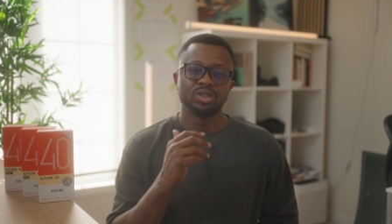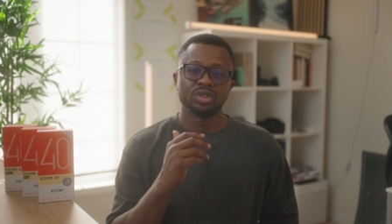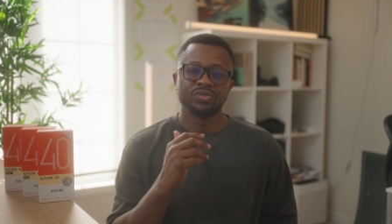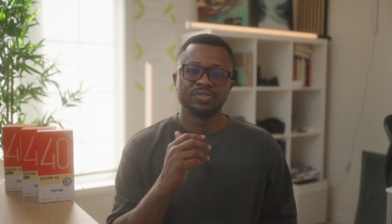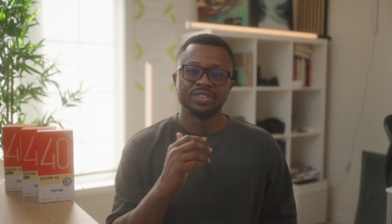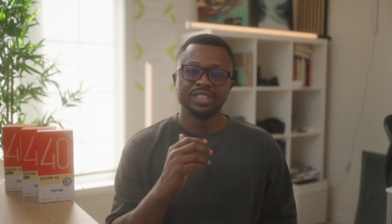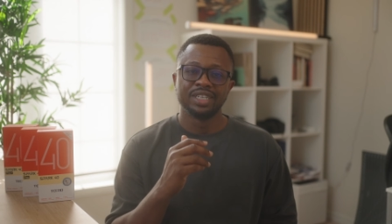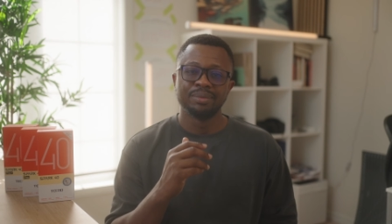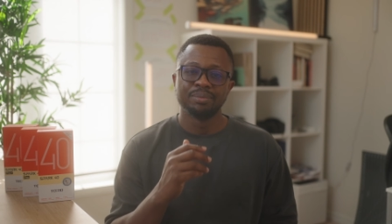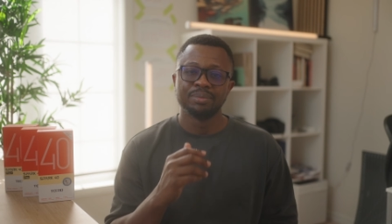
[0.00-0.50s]

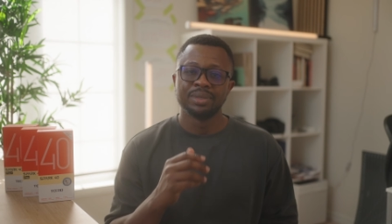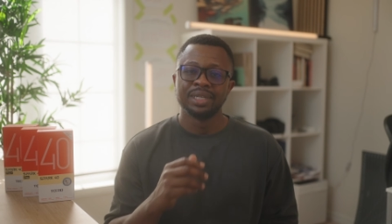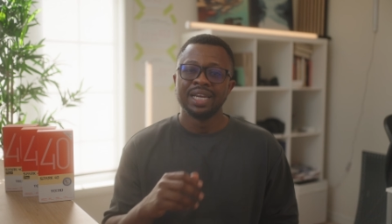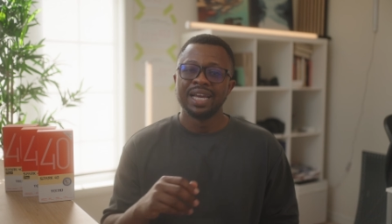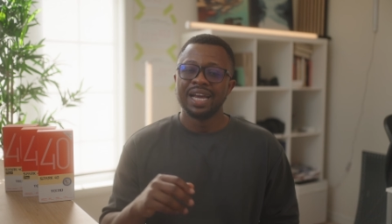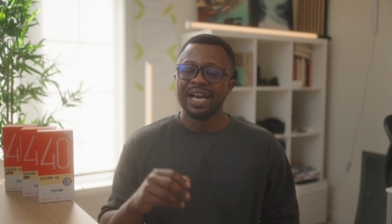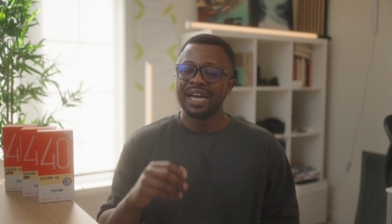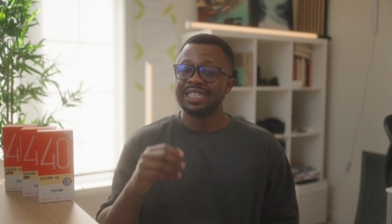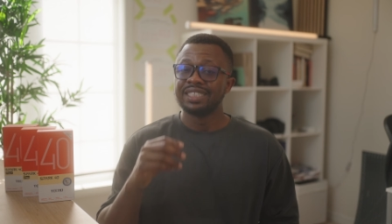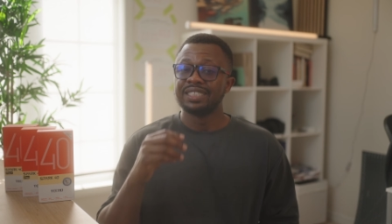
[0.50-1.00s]
of them,
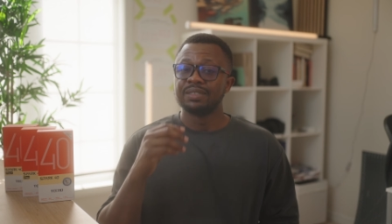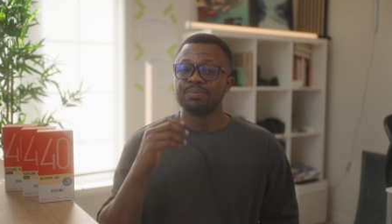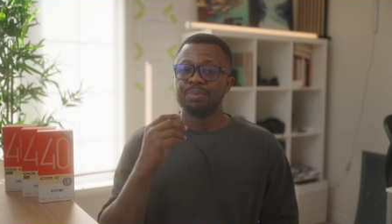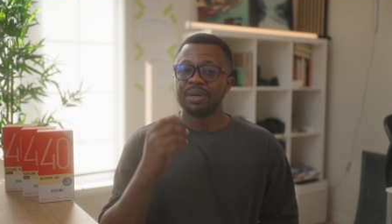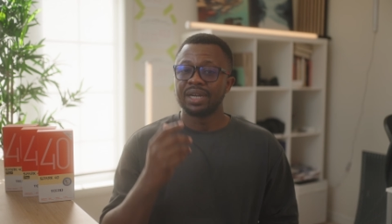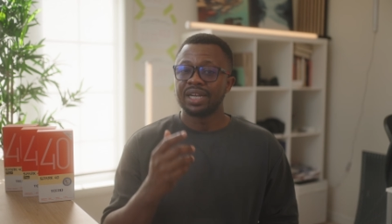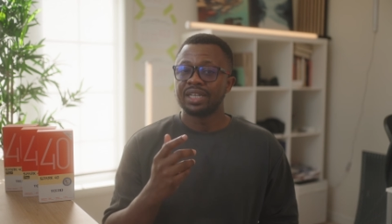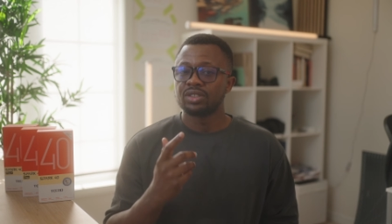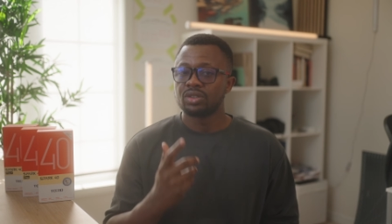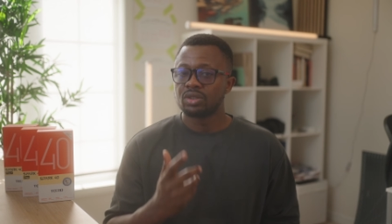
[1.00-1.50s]
and it's
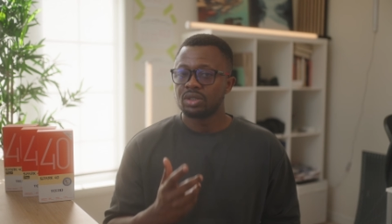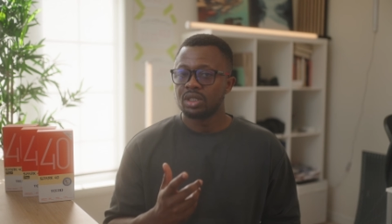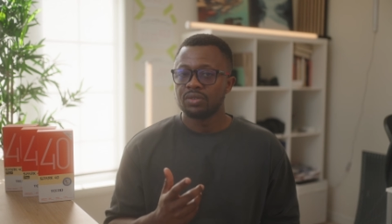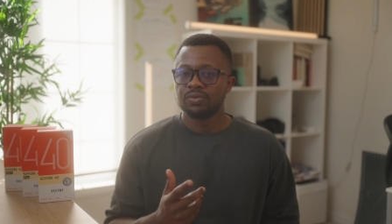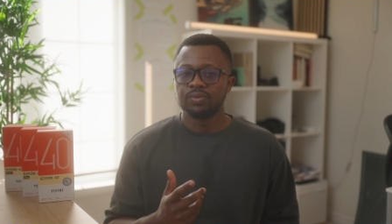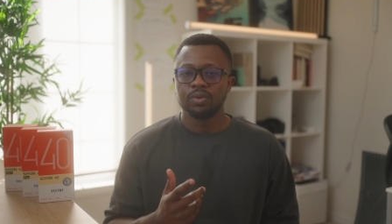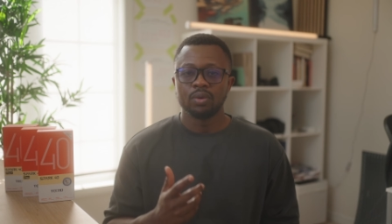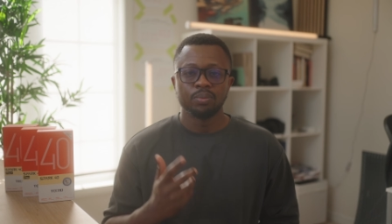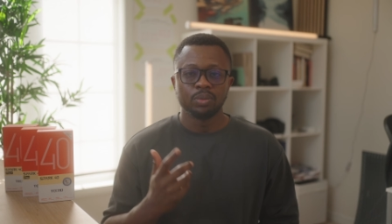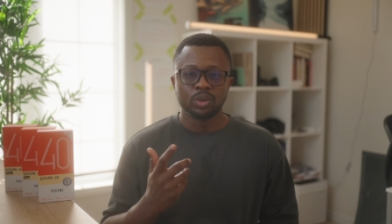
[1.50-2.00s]
better suited
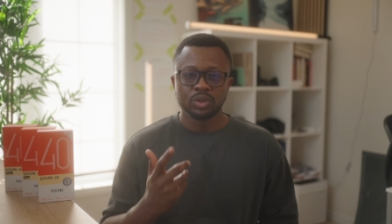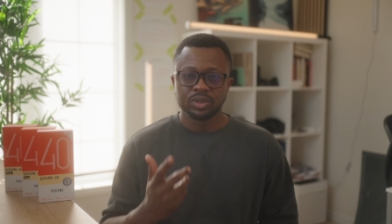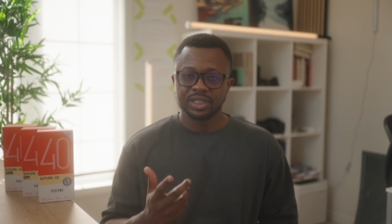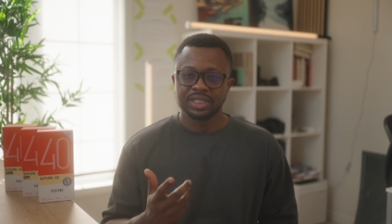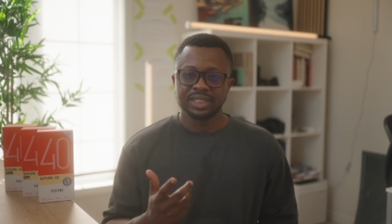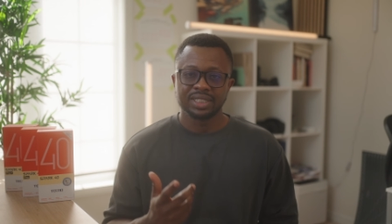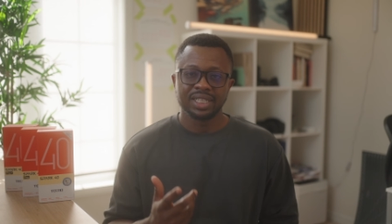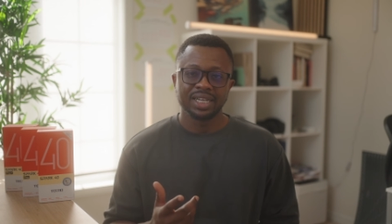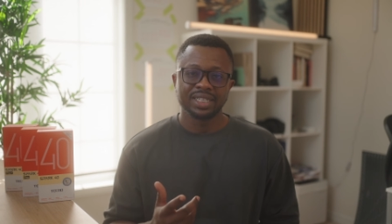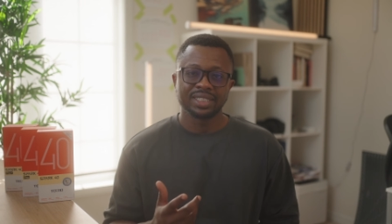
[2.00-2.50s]
for
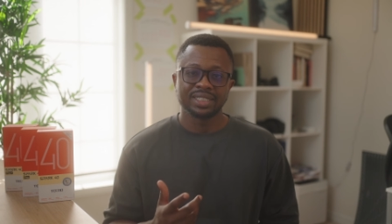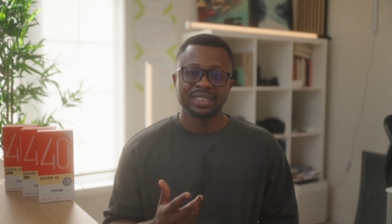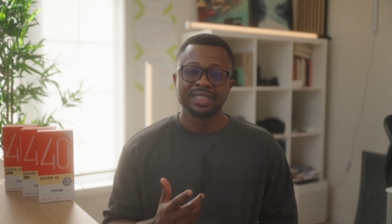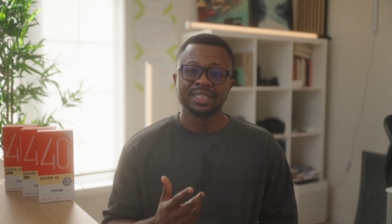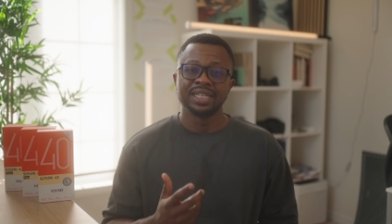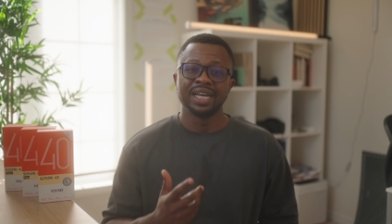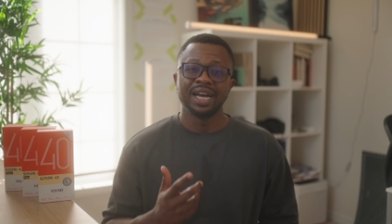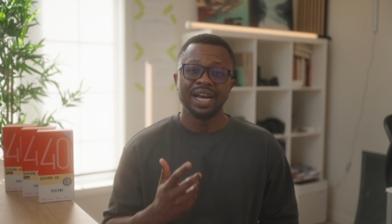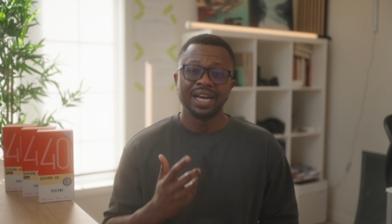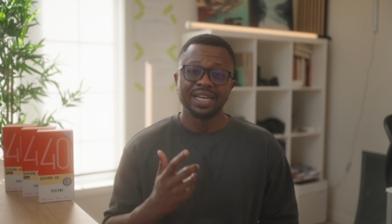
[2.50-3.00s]

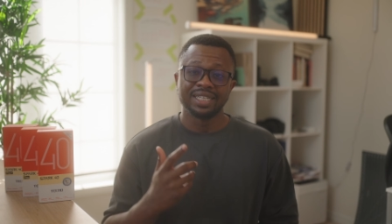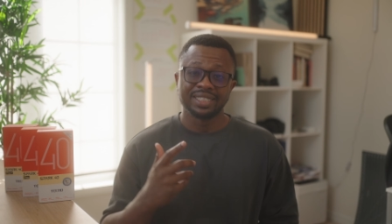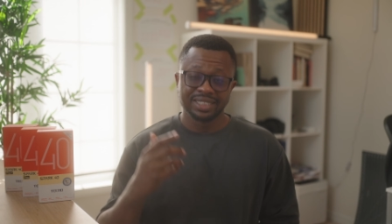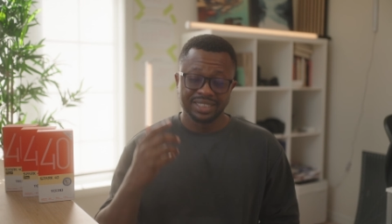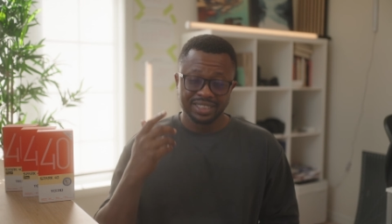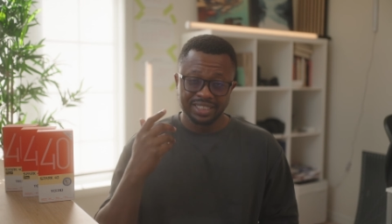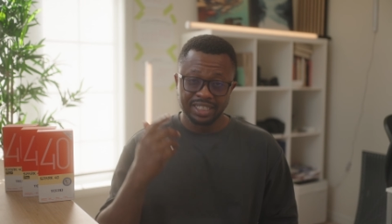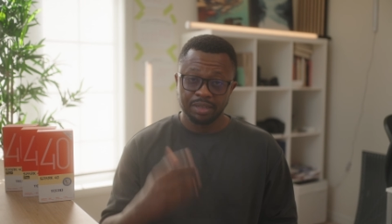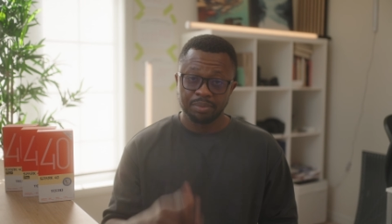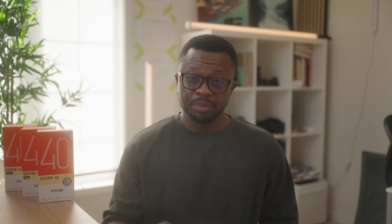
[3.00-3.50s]
multitasking
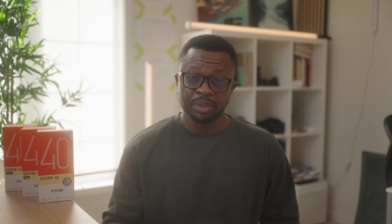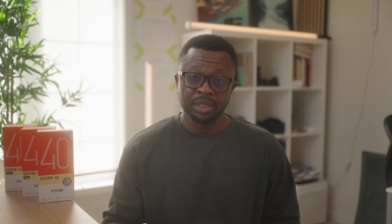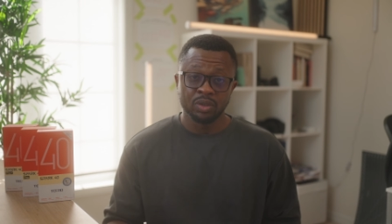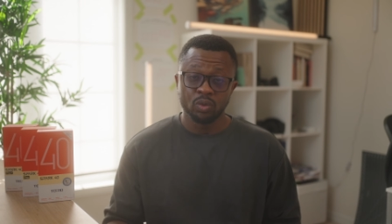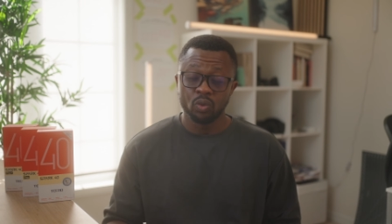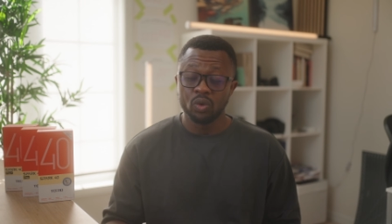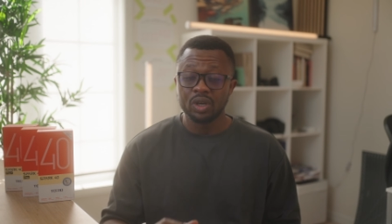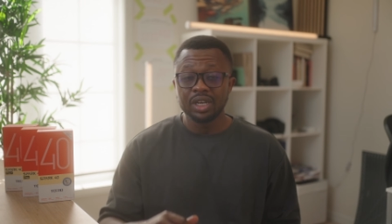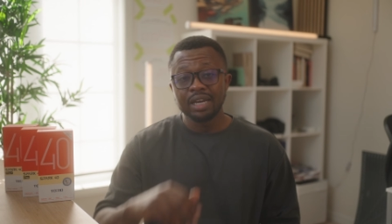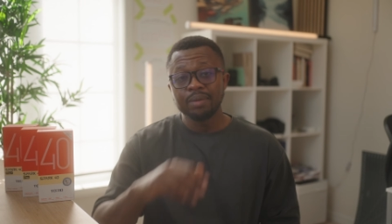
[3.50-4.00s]
and gaming.
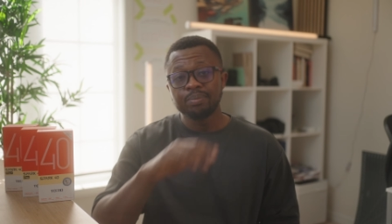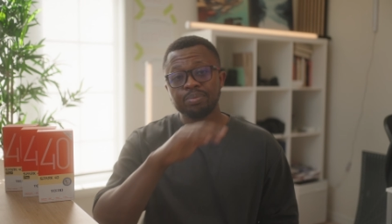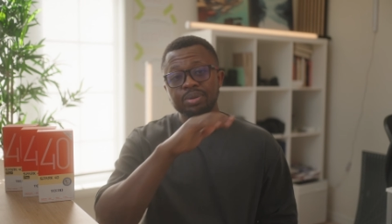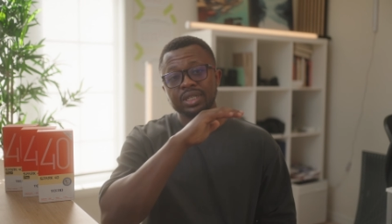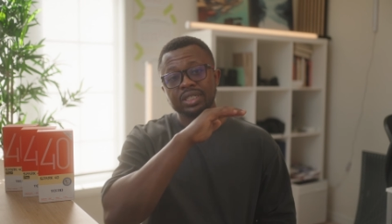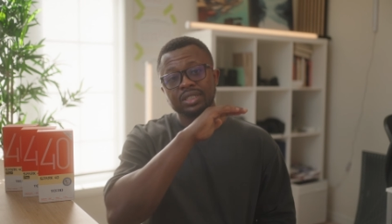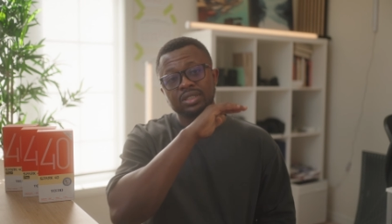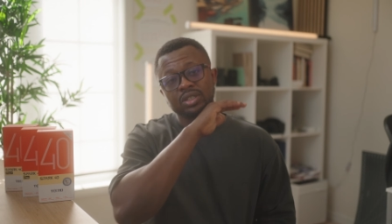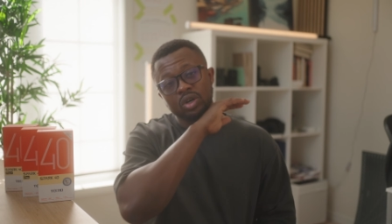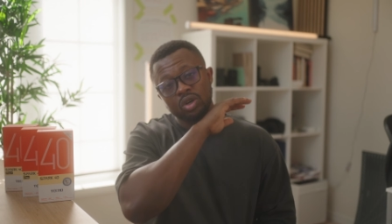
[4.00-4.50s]
When I
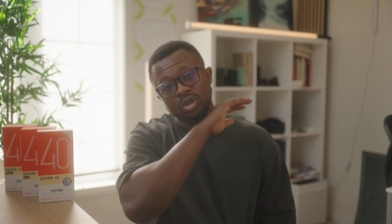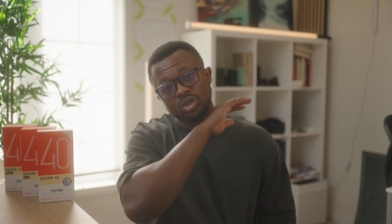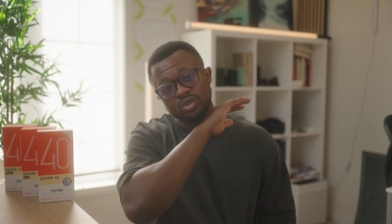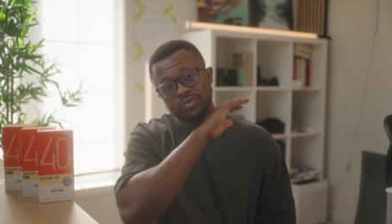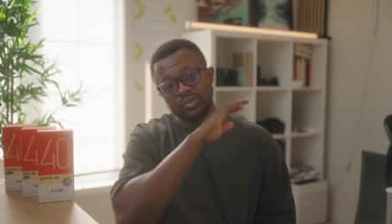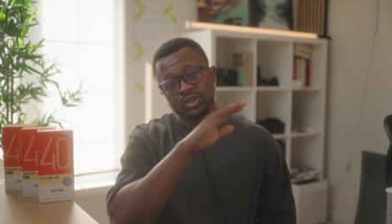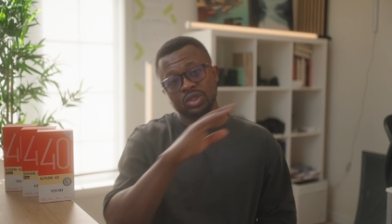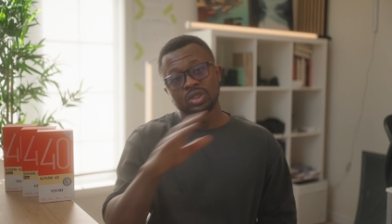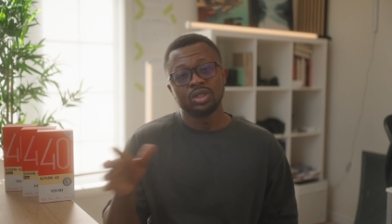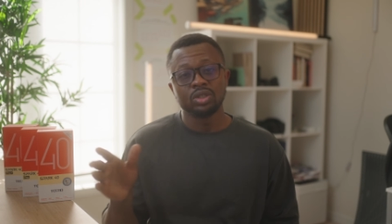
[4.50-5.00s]
played Call
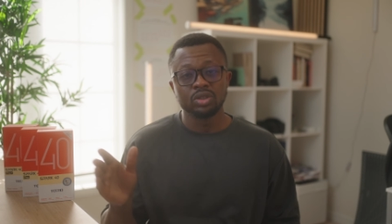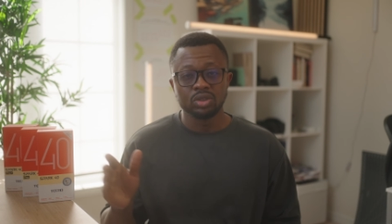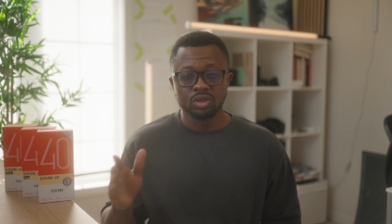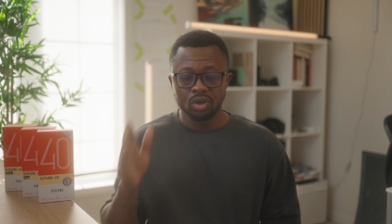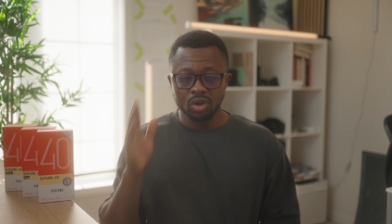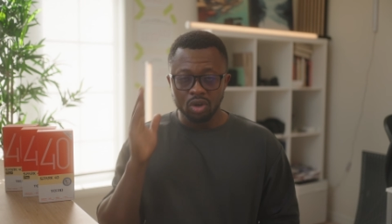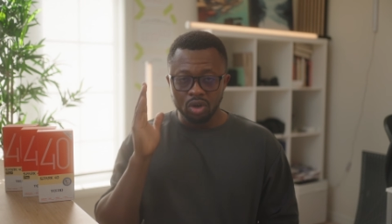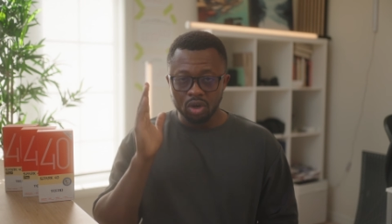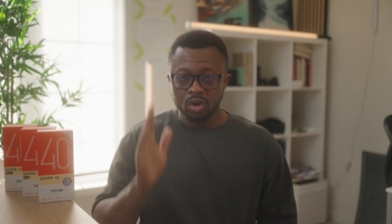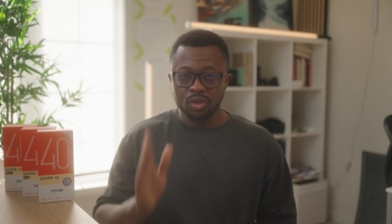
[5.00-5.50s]
of Duty on
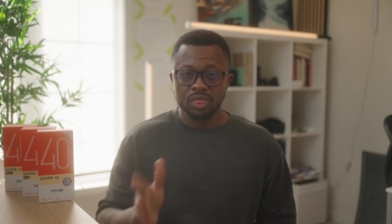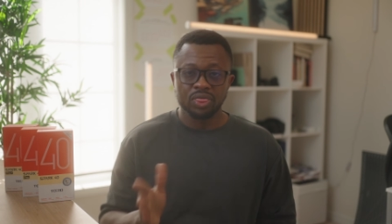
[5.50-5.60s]
all